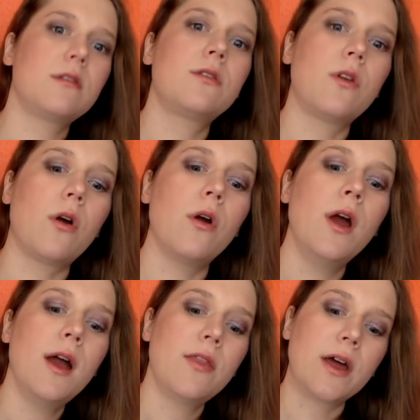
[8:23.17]
So
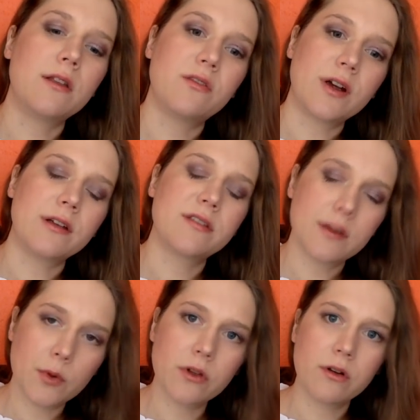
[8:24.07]
that is very
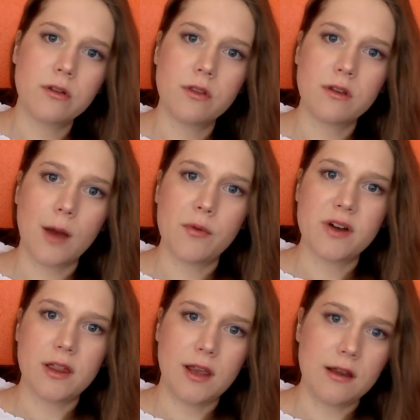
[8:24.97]
similar to the type of
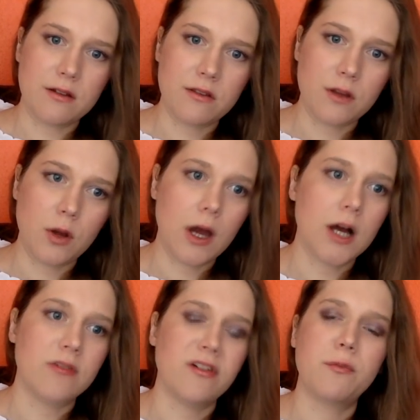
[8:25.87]
allegations that you
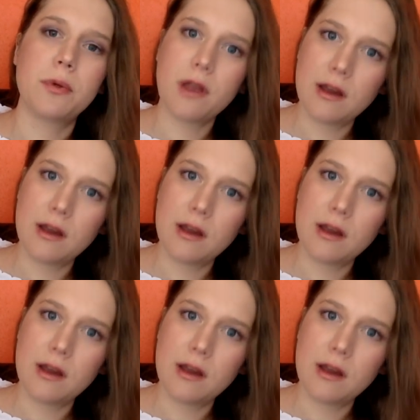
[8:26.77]
have of